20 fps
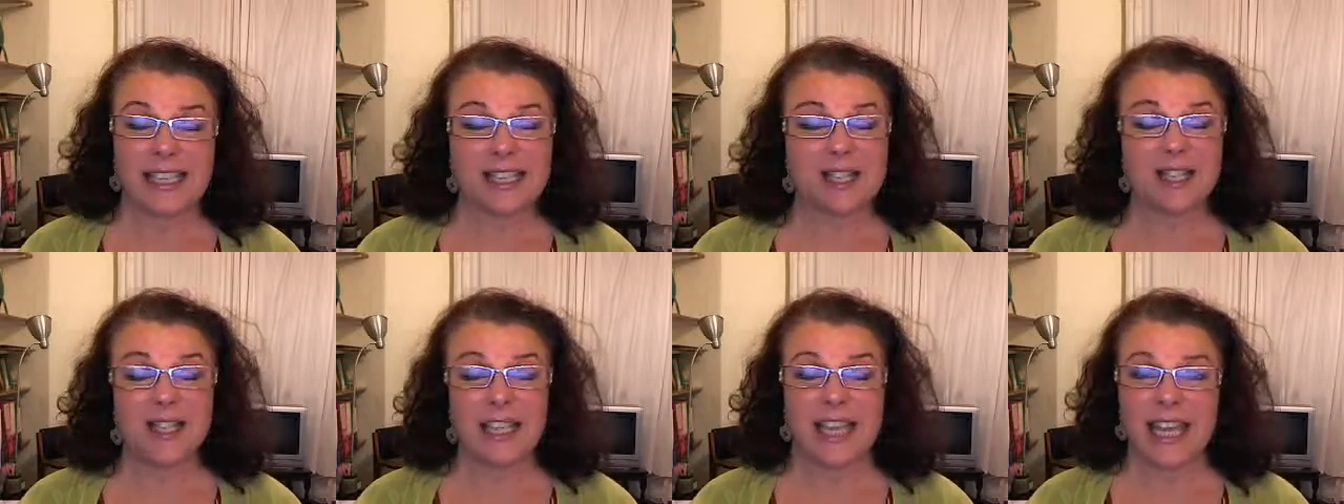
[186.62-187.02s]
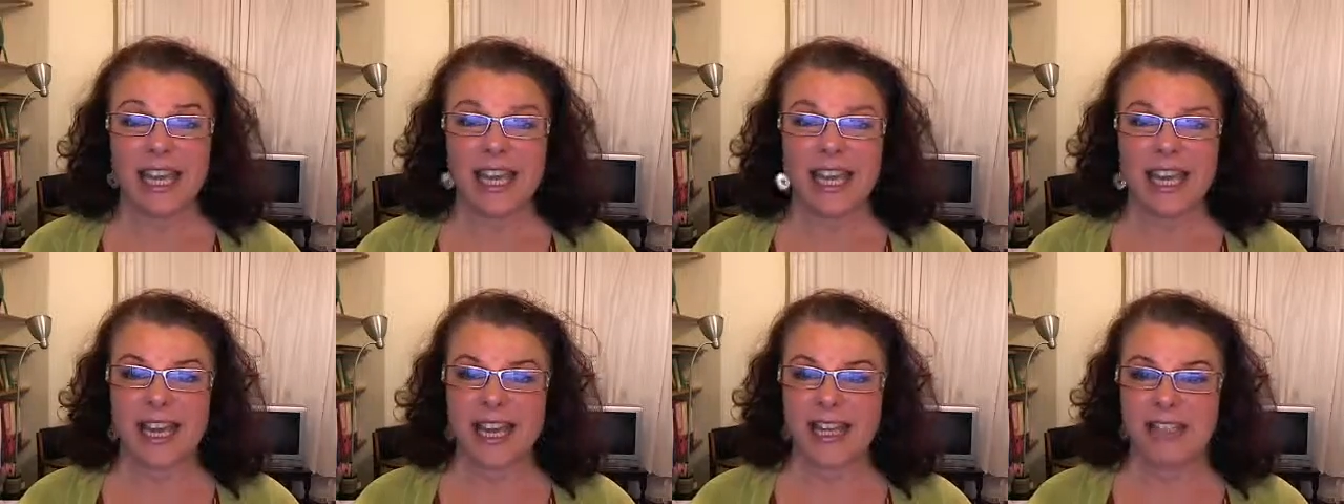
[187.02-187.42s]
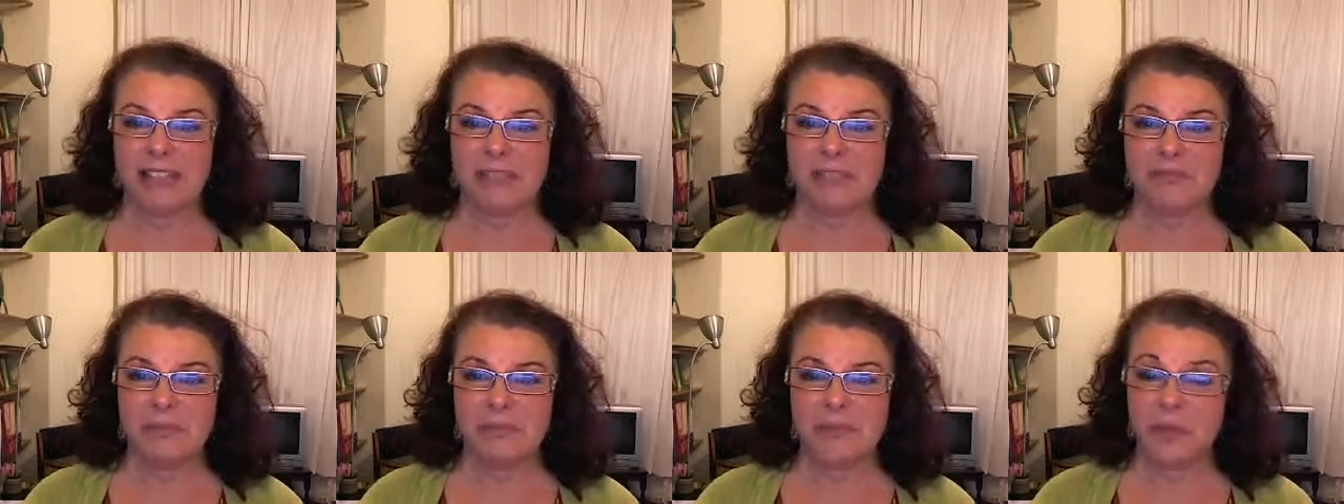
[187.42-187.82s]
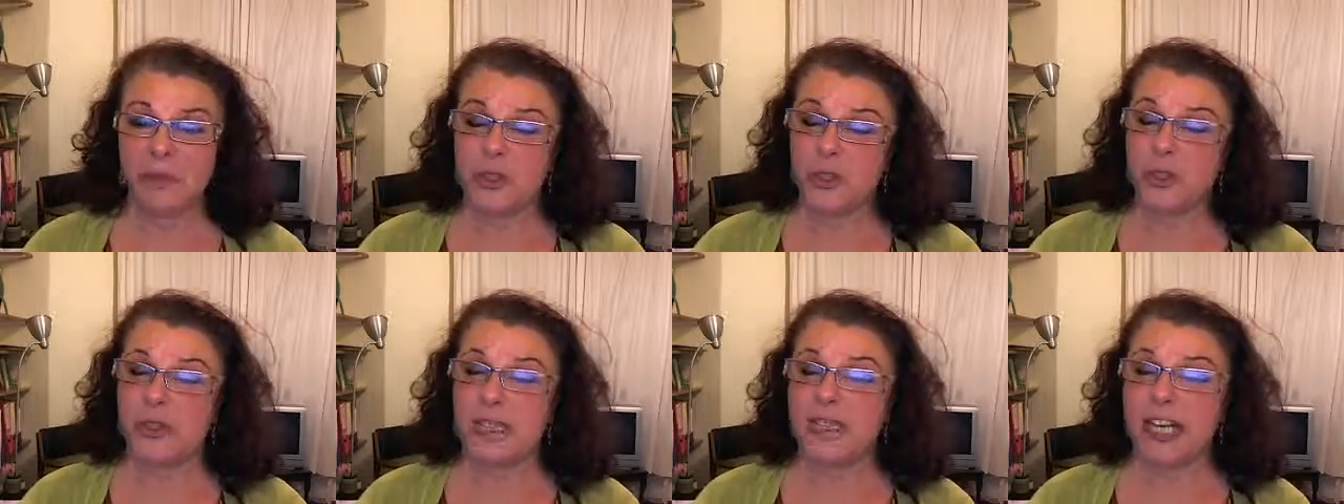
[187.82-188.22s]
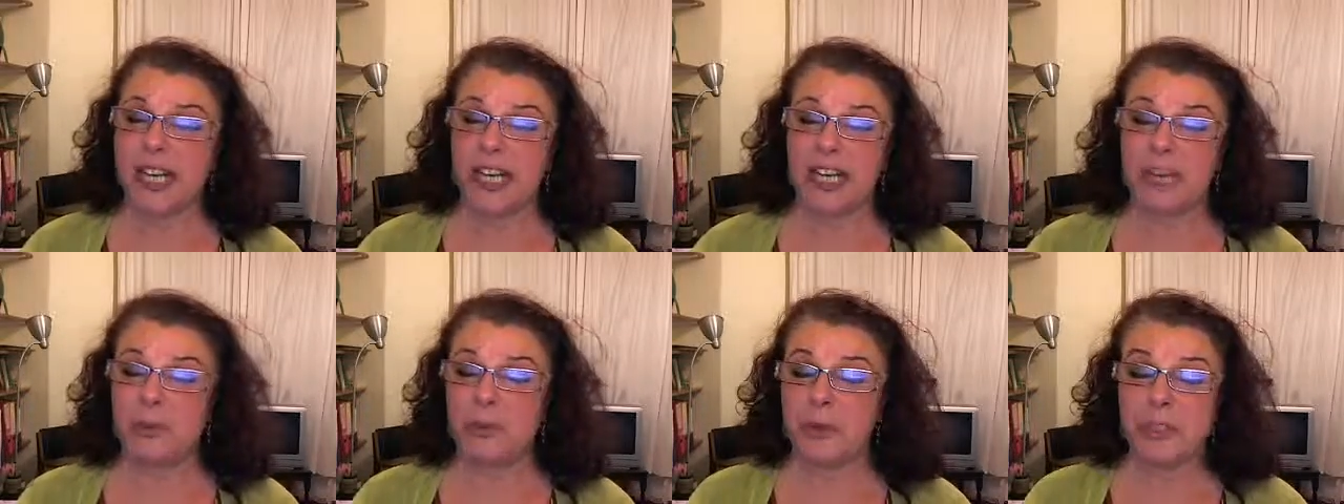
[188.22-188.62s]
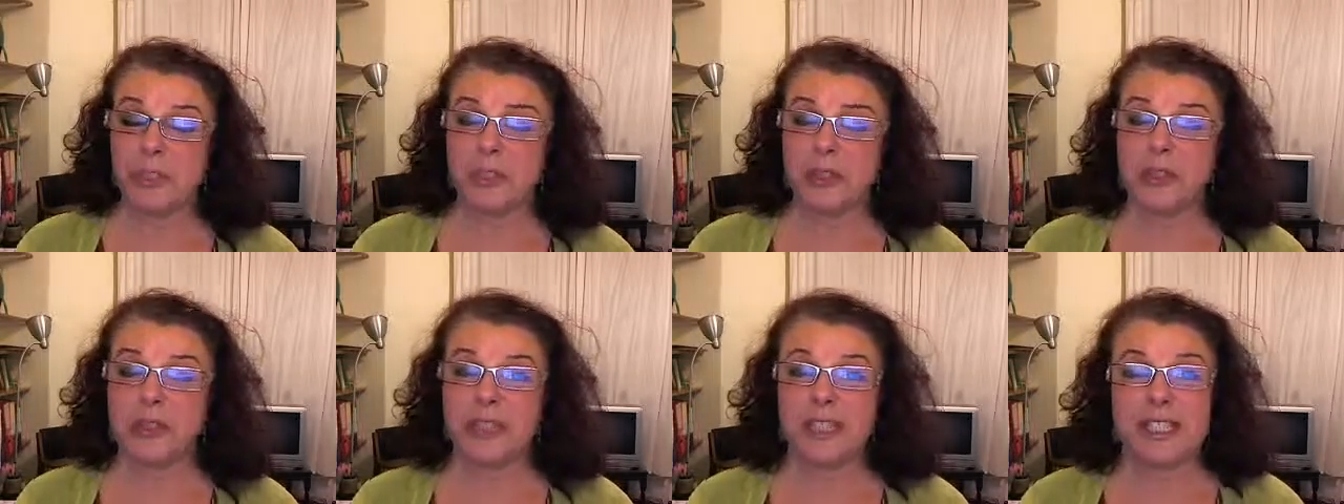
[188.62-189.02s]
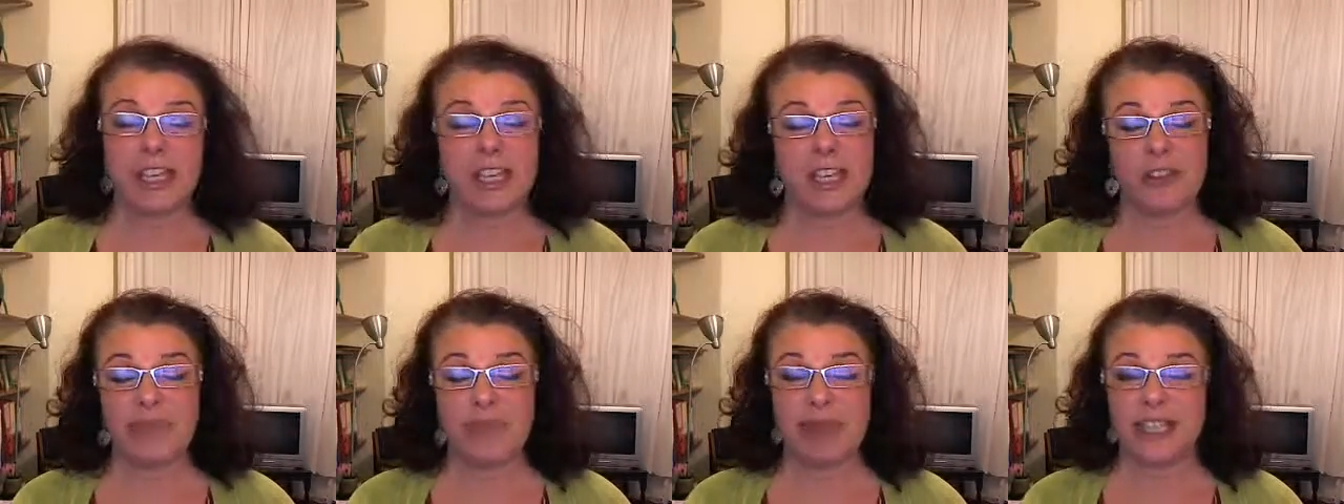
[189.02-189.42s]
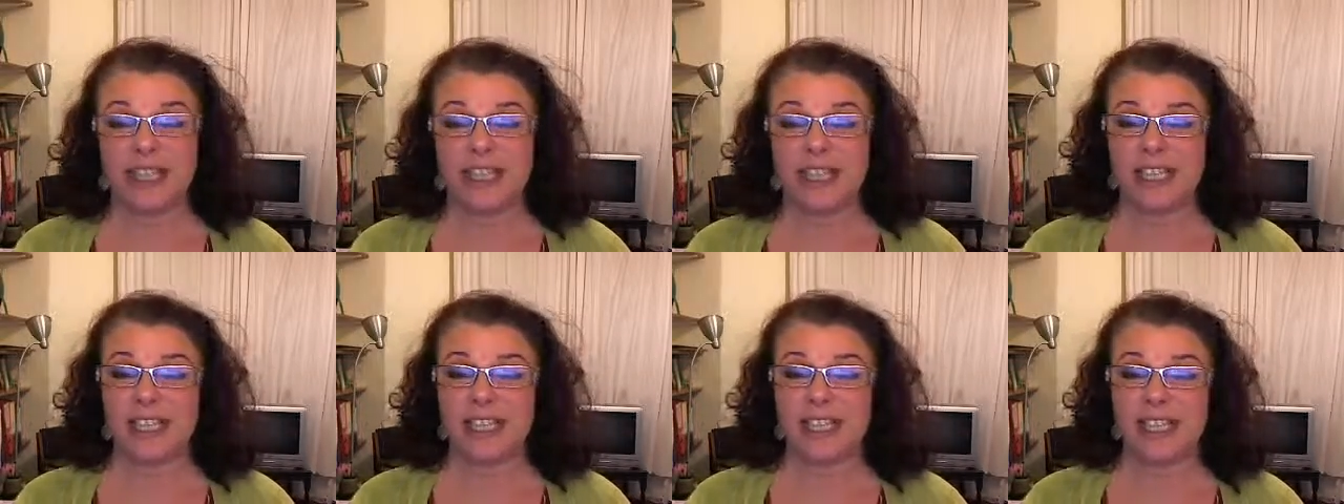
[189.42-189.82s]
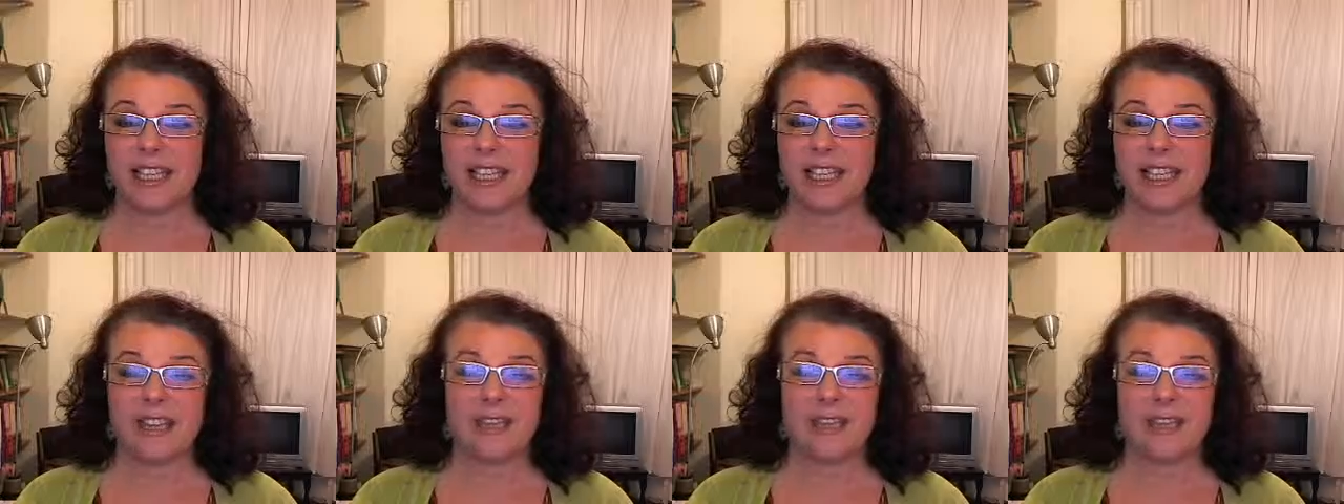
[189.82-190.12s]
And for year, you do exactly what you can see in writing.